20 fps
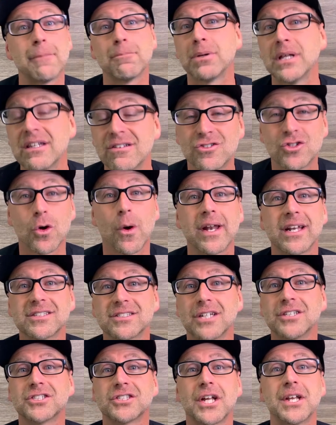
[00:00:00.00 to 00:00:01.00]
Please join us
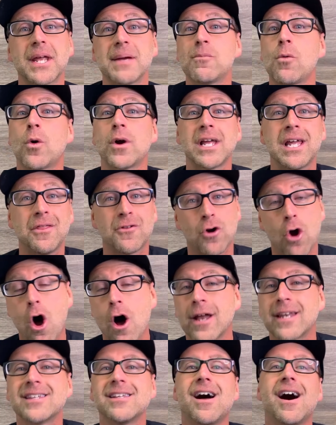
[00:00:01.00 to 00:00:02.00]
on Sunday morning, either
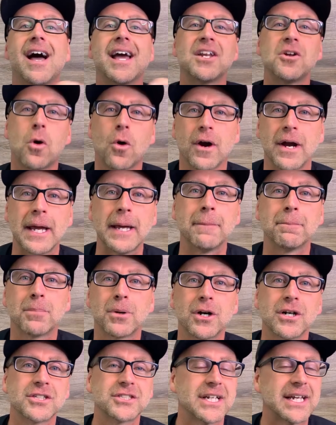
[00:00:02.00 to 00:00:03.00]
online or in
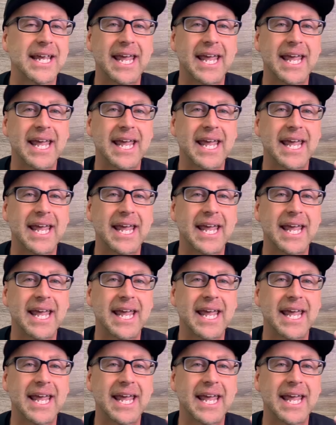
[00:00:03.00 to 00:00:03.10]
person.